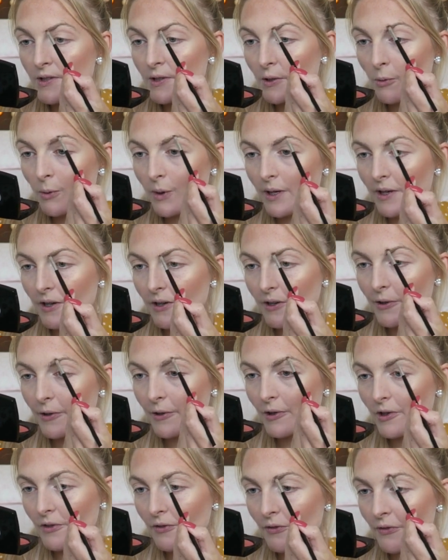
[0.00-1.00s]
So what are
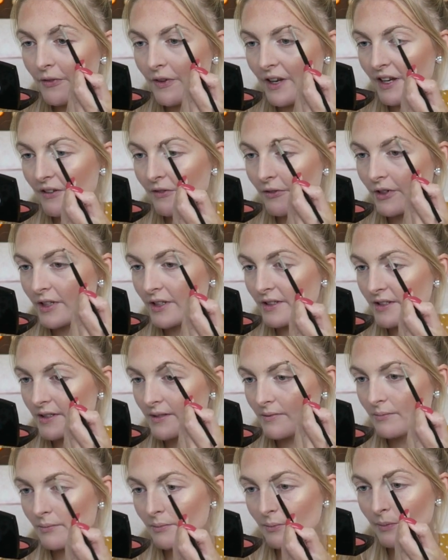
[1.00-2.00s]
your favorite
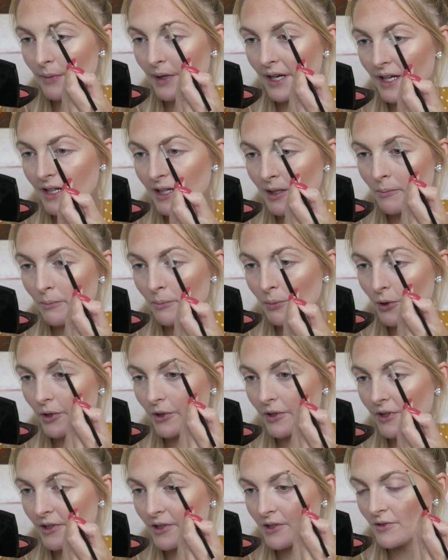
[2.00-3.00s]
makeup
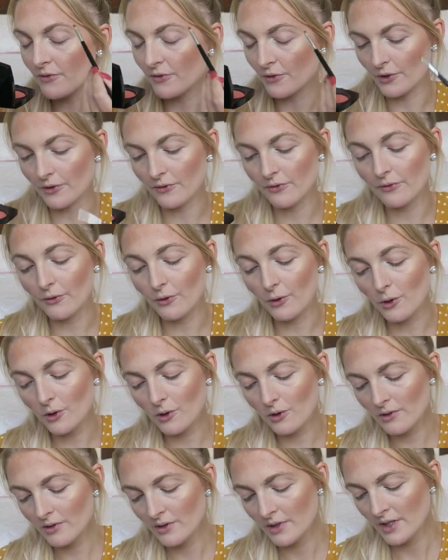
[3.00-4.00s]
products for
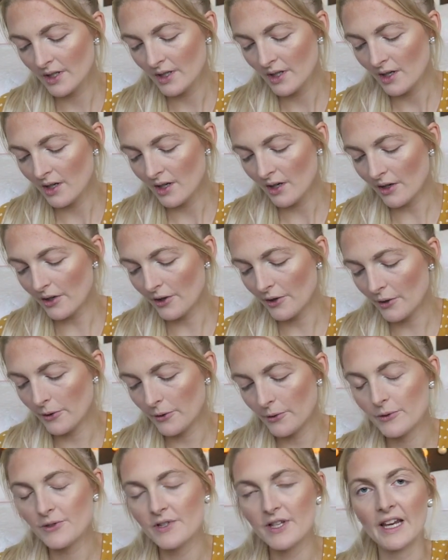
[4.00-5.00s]
fall? Are you
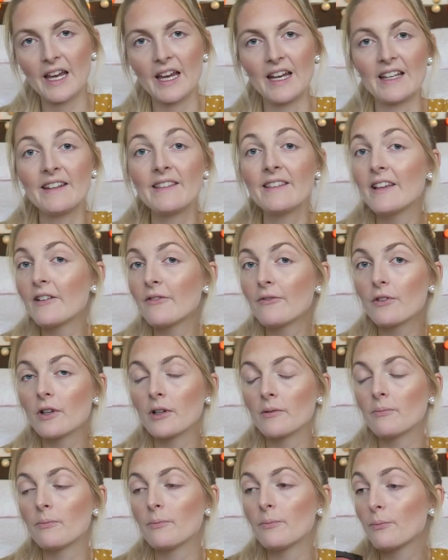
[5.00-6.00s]
using any
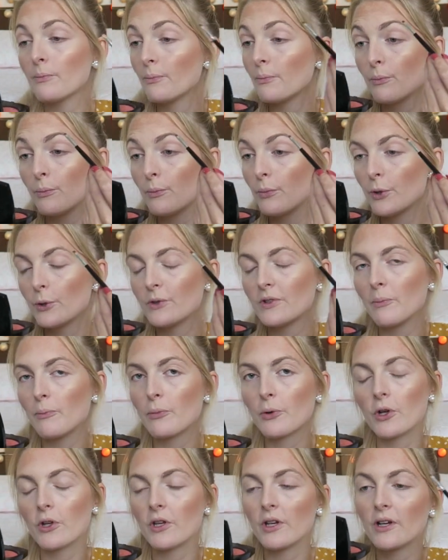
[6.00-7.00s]
different beauty
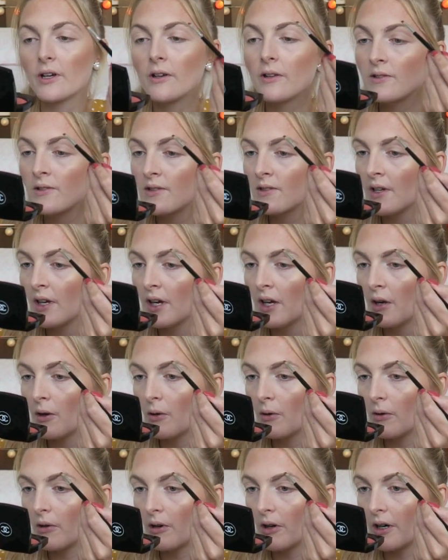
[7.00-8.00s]
products?
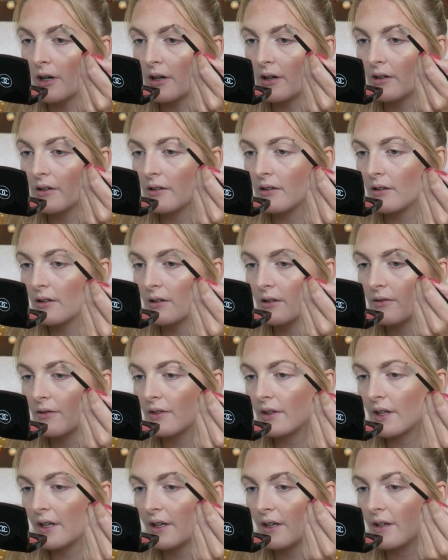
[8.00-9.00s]
Or
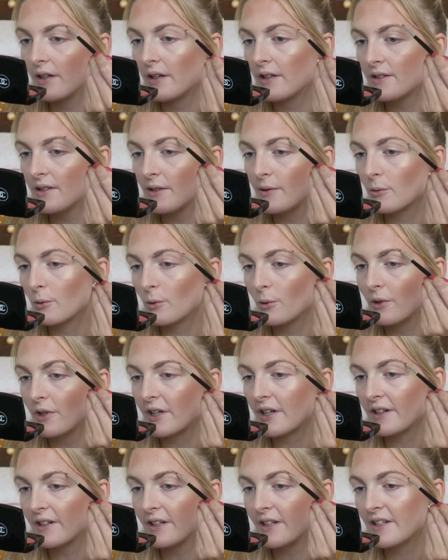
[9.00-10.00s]
is it all
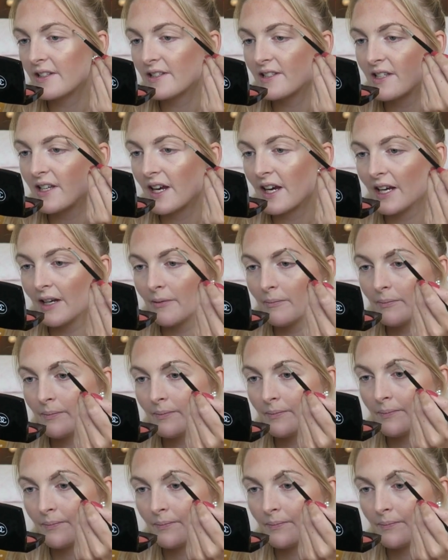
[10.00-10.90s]
year the same?